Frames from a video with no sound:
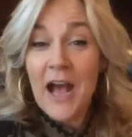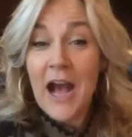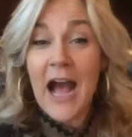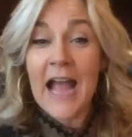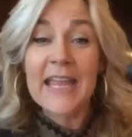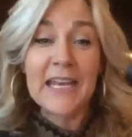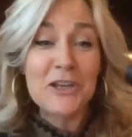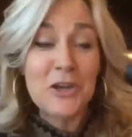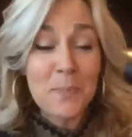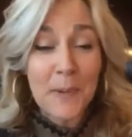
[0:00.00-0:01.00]
I get a
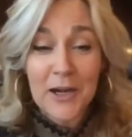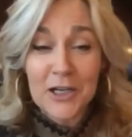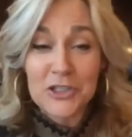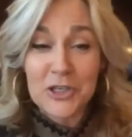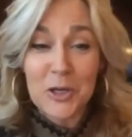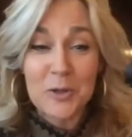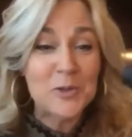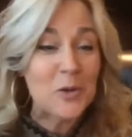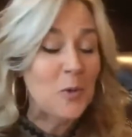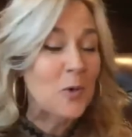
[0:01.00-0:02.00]
new pair of shoes
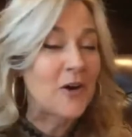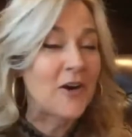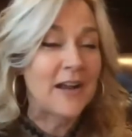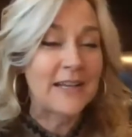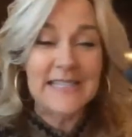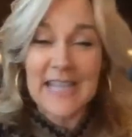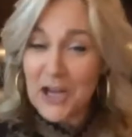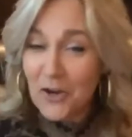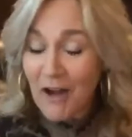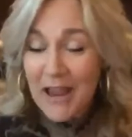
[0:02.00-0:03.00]
or I see a
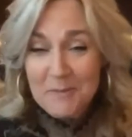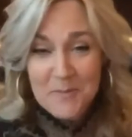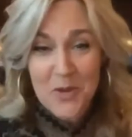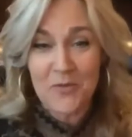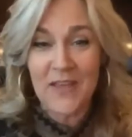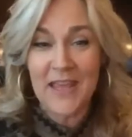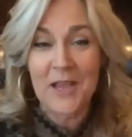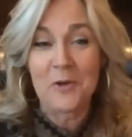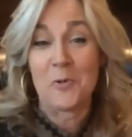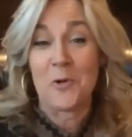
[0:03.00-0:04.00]
great movie,
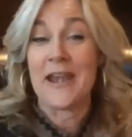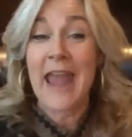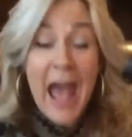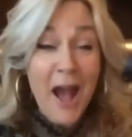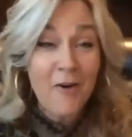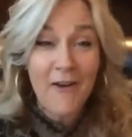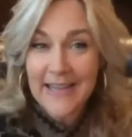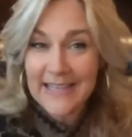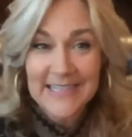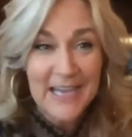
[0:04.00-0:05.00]
or now I
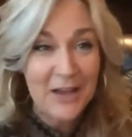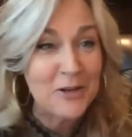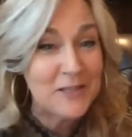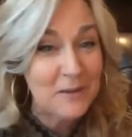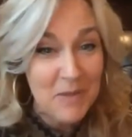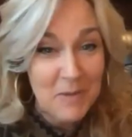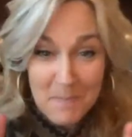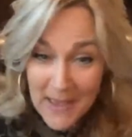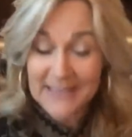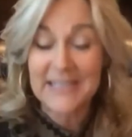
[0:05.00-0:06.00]
can tell you some of the
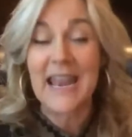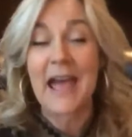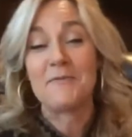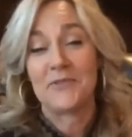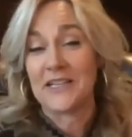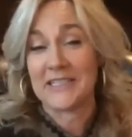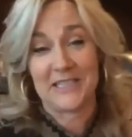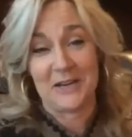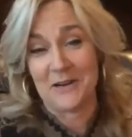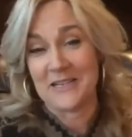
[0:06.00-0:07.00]
best Netflix series.